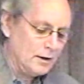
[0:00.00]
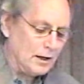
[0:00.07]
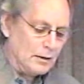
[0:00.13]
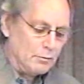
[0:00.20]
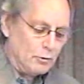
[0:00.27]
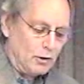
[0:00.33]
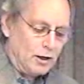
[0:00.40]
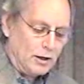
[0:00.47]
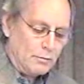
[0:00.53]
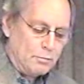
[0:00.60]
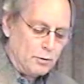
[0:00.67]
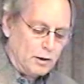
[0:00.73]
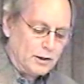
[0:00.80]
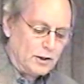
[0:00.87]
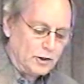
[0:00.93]
I brought in a
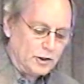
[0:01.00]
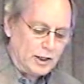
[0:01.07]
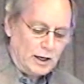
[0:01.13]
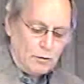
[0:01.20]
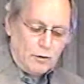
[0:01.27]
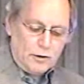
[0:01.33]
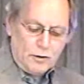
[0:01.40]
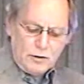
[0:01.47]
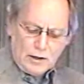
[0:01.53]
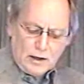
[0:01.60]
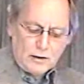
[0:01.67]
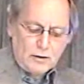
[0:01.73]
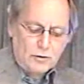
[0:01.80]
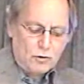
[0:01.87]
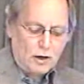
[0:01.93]
book to share with you, and
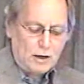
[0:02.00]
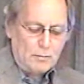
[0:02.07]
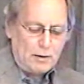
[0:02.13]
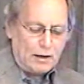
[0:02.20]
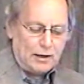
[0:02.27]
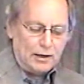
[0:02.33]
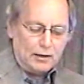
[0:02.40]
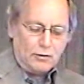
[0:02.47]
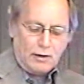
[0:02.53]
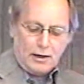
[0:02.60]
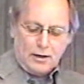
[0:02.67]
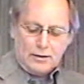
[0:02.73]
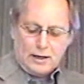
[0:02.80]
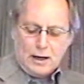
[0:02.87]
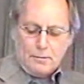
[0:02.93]
I'll talk about it in
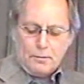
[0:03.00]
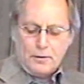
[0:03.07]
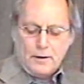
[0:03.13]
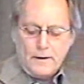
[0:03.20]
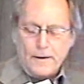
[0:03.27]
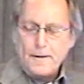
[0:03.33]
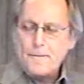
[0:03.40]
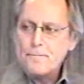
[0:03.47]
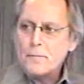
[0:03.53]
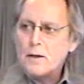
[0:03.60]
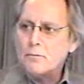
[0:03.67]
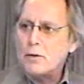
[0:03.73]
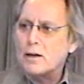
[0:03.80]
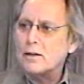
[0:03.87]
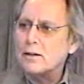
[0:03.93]
greater depth.
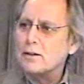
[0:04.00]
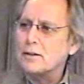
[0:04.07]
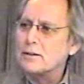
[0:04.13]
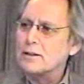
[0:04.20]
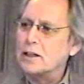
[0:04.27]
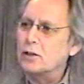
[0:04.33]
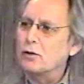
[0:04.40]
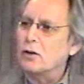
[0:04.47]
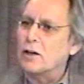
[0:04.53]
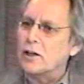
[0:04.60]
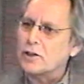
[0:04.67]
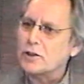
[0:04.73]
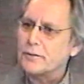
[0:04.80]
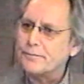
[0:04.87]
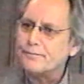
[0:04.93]
But Dean
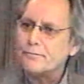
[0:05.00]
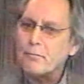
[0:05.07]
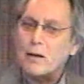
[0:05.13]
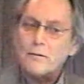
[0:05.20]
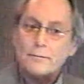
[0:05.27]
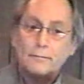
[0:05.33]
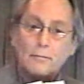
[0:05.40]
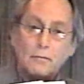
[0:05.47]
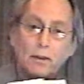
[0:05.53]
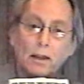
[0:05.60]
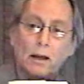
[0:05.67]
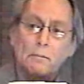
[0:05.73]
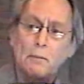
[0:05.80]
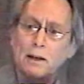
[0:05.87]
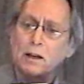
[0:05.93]
Ornish,
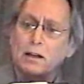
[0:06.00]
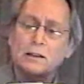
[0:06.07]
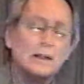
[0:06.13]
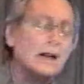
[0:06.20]
medical